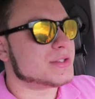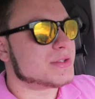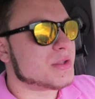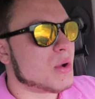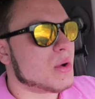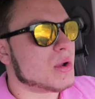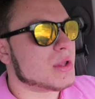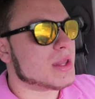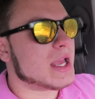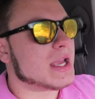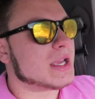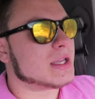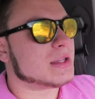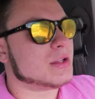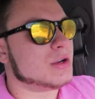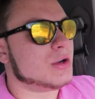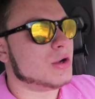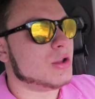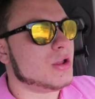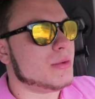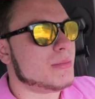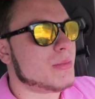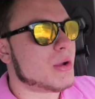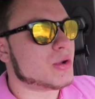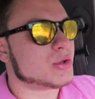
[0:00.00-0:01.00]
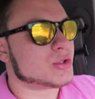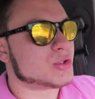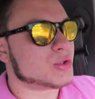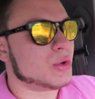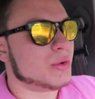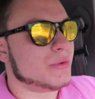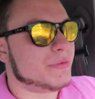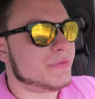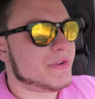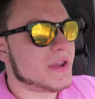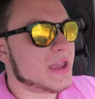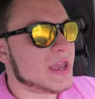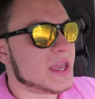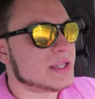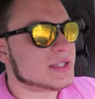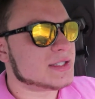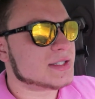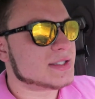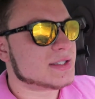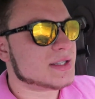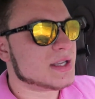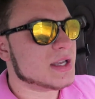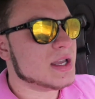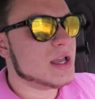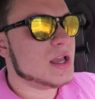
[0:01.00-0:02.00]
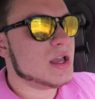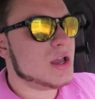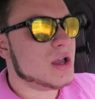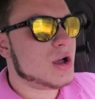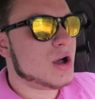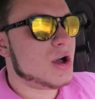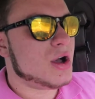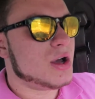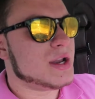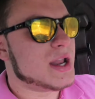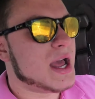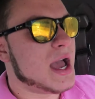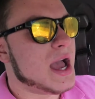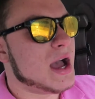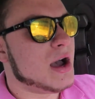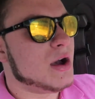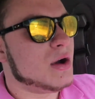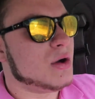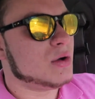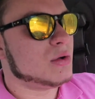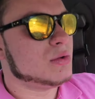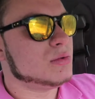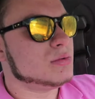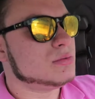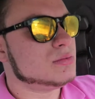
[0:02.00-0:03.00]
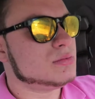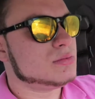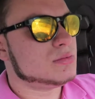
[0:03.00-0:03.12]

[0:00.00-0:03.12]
Throwing like little emotional fits on how